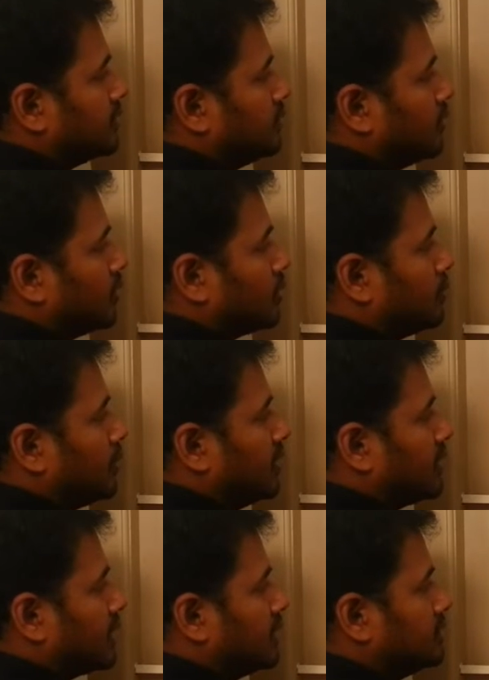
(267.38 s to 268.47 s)
4
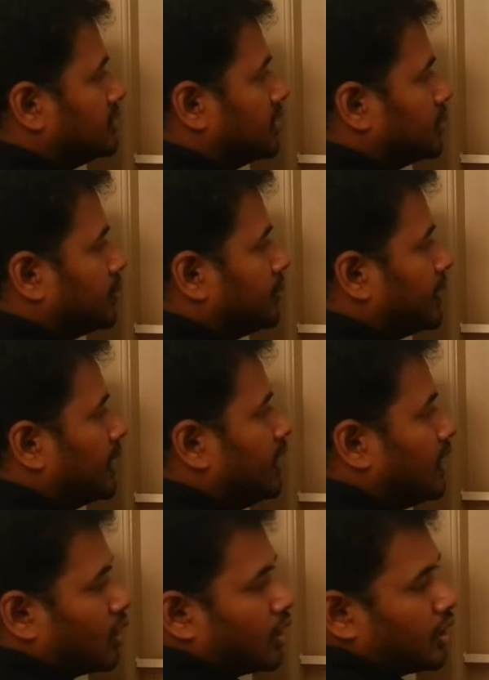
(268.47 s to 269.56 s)
power 0?
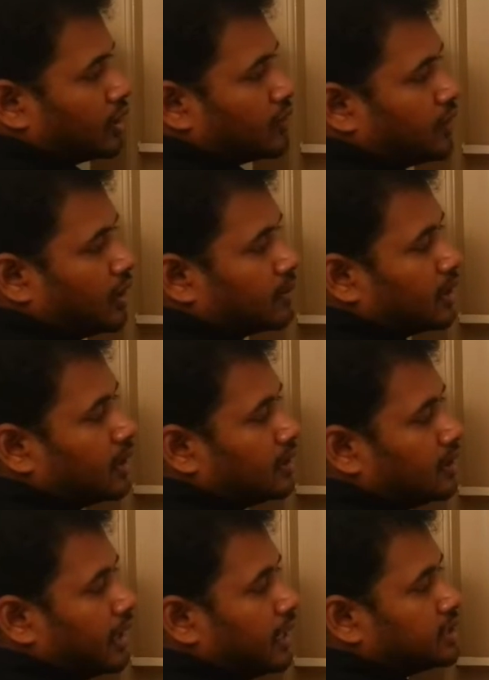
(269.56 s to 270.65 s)
According to the formula,
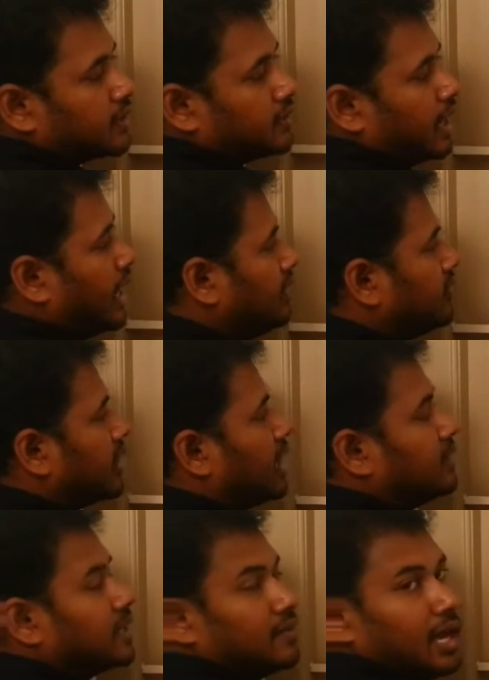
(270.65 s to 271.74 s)
instead of k we are
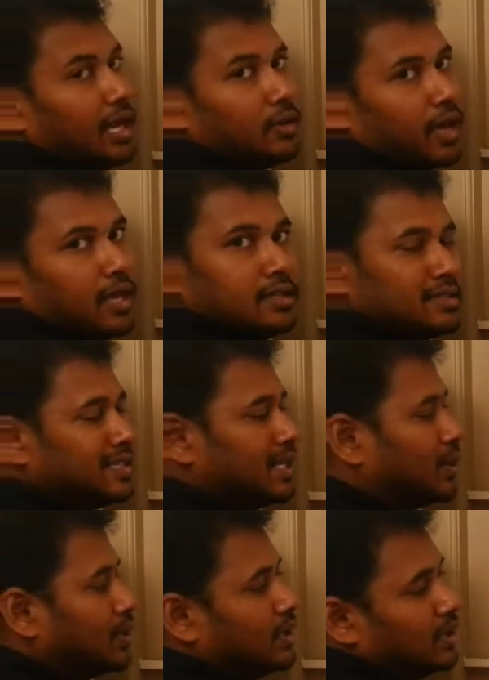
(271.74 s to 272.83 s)
having the value
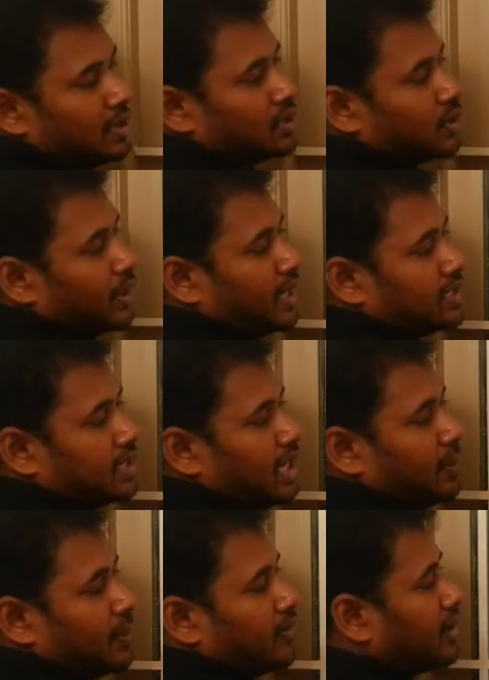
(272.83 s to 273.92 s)
0. So it is
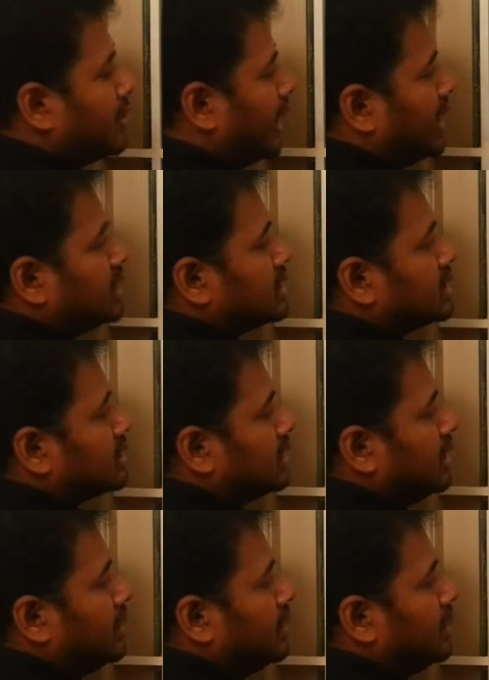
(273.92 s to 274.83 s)
e power minus